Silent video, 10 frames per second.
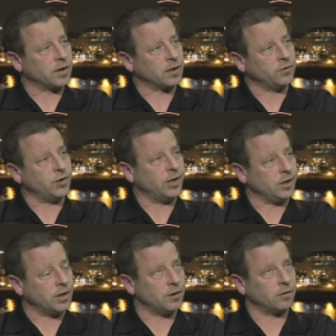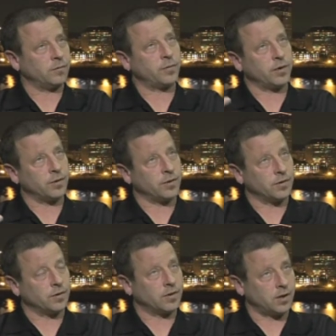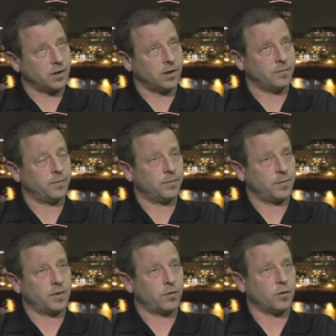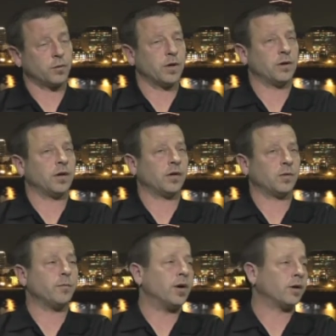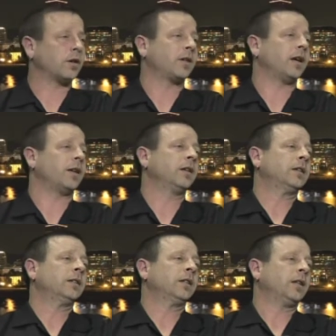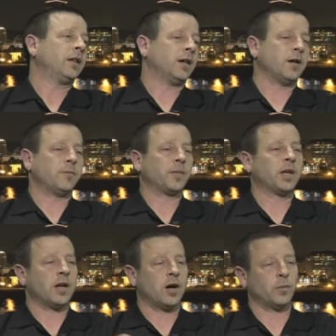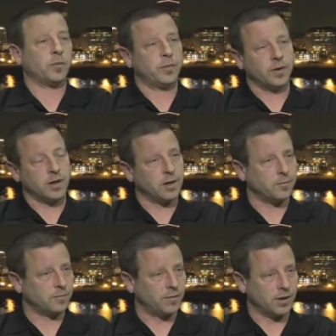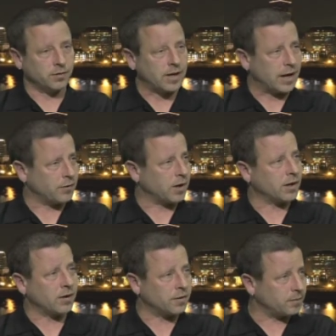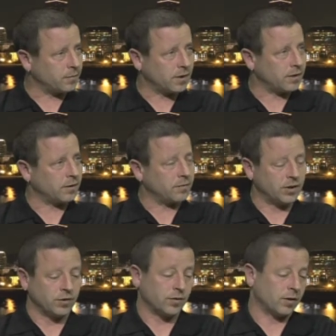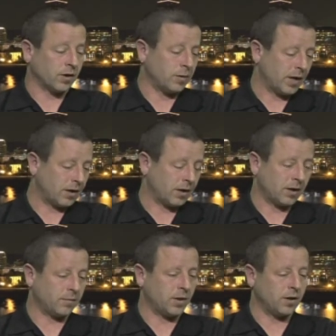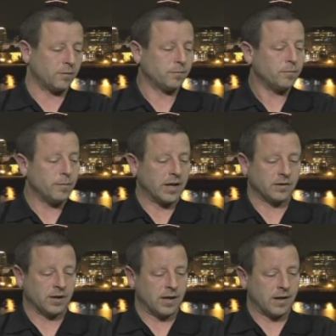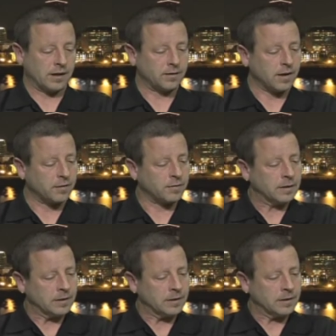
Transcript: Like the GE goat produces a, a hormone in its milk that um, can help, um, you know, diarrhea and other other issues. So they're going to make uh, you know medicine out of that stuff.